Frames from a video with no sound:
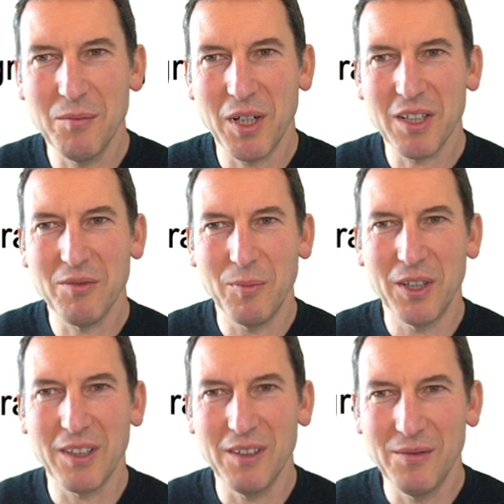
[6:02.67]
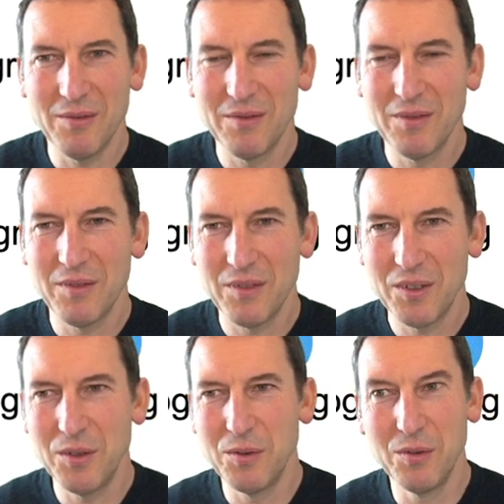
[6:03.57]
Markov model,
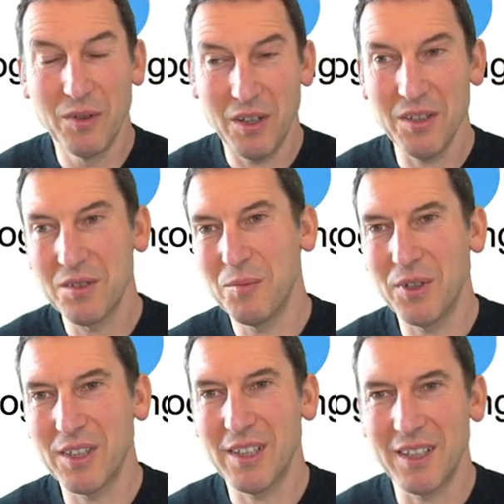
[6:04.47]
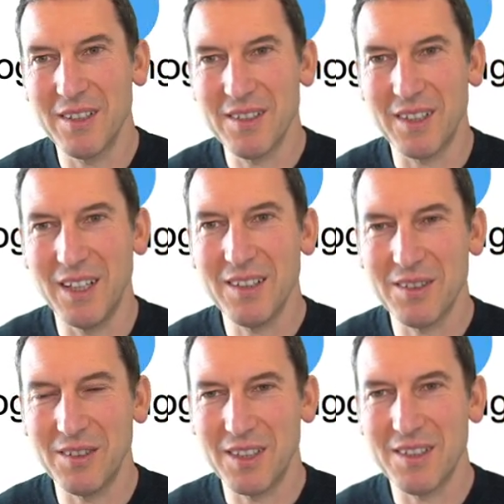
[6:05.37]
you also model a hidden state. So
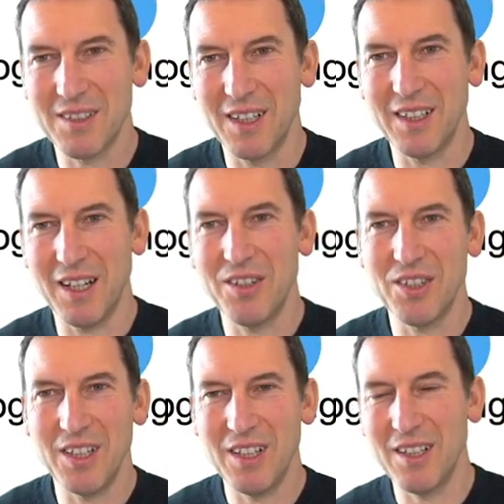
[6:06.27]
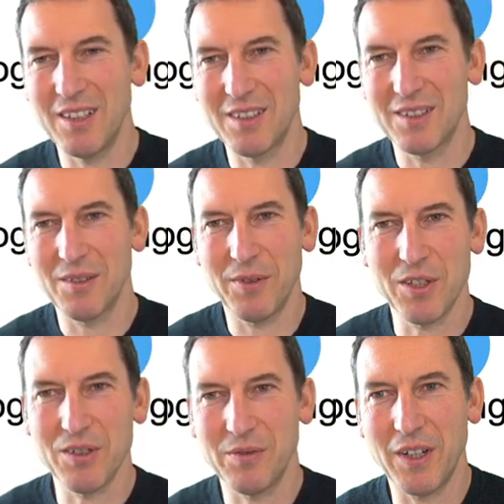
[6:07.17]
the hidden state ht is a
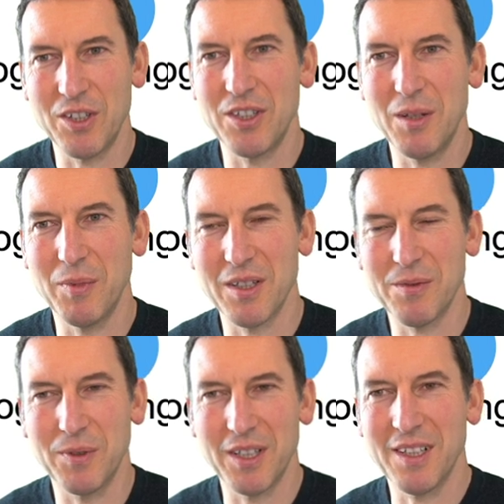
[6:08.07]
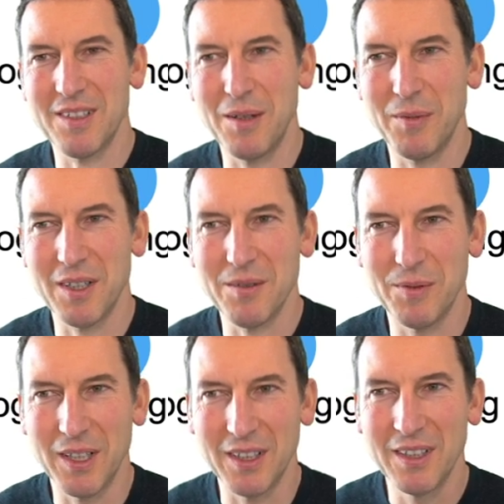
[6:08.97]
function of ht minus 1, xt minus
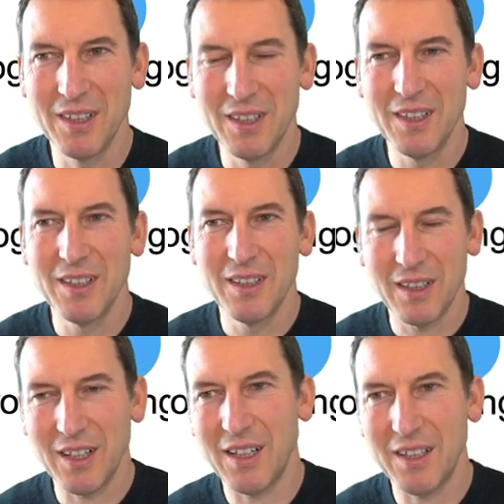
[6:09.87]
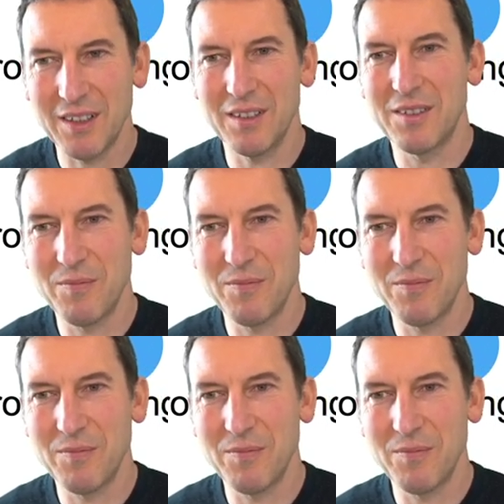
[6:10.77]
1, and